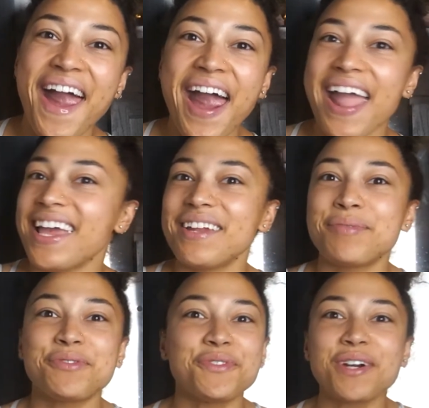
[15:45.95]
And
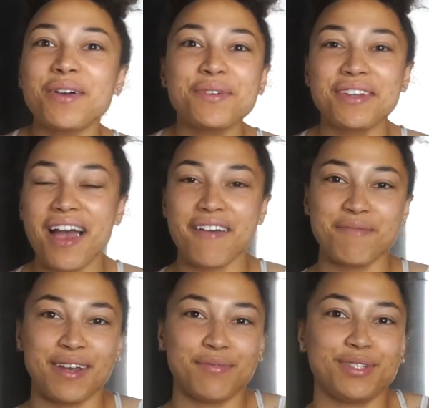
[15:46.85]
before I would not have
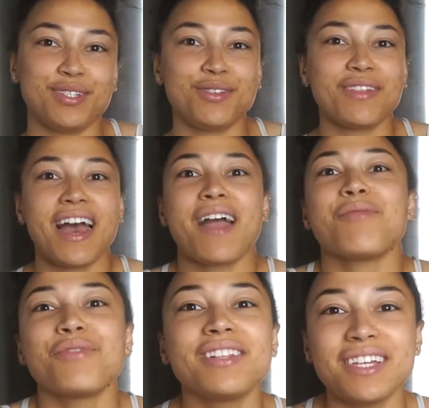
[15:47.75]
been able to do that.
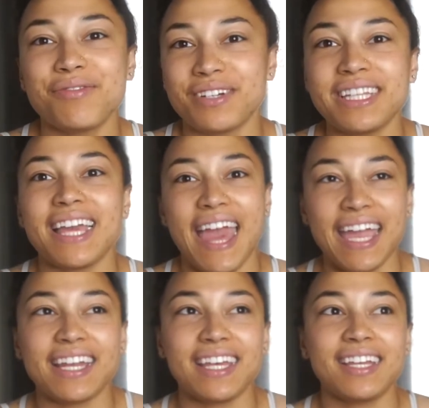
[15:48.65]
I really
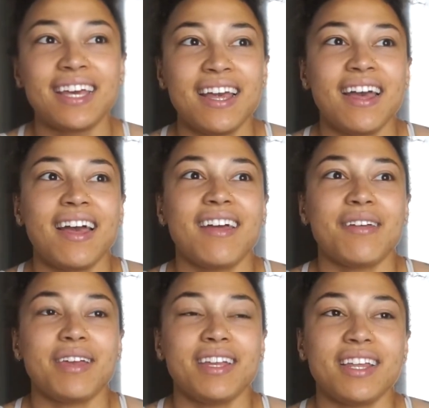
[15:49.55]
hated
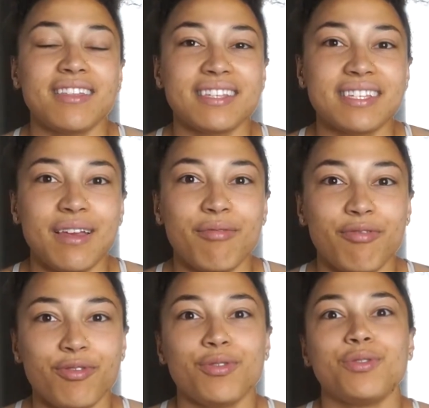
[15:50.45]
eating the same
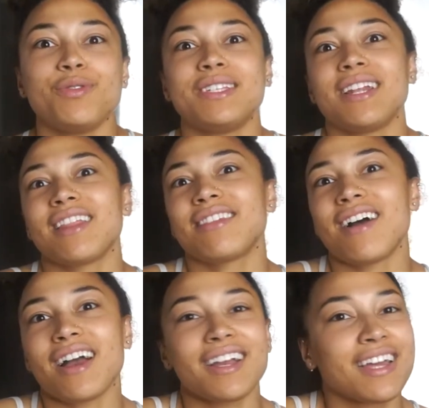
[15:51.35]
foods, and I
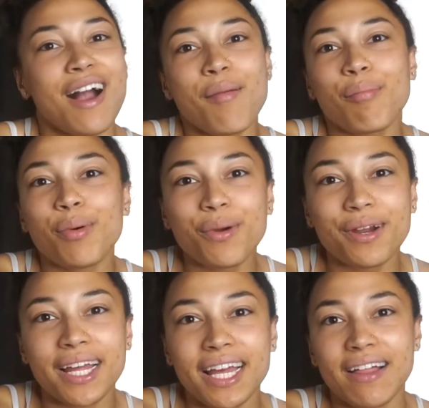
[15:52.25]
thought it got
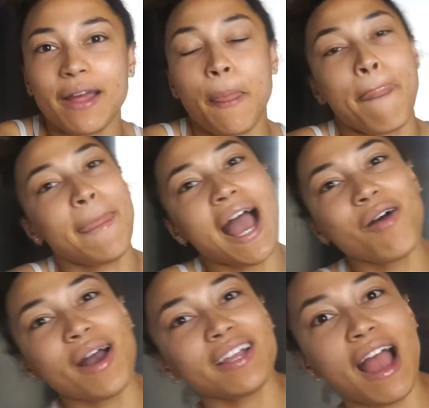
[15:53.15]
boring. Like now
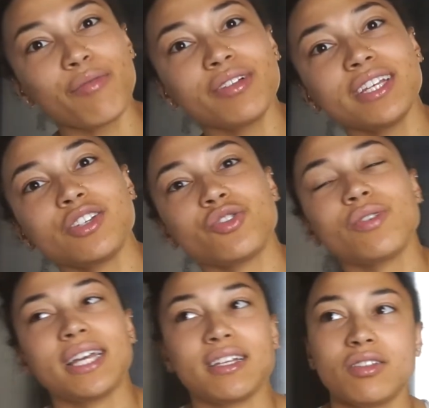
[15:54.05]
I really enjoy
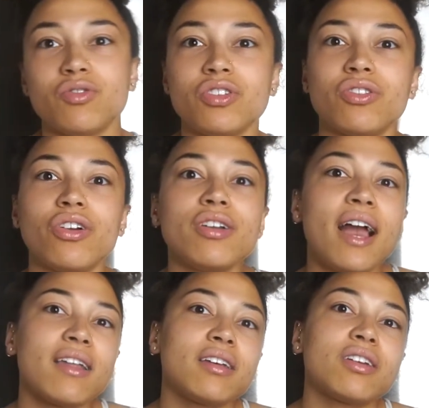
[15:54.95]
it. So just learn
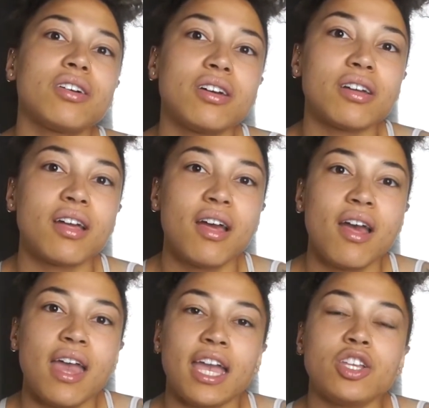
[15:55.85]
how to cook
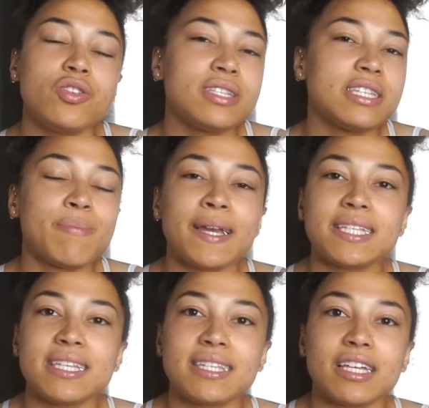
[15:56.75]
and use the
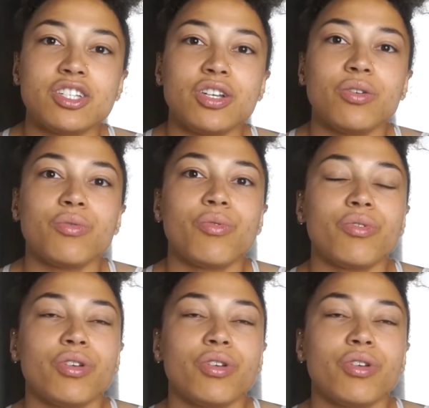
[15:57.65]
spices that you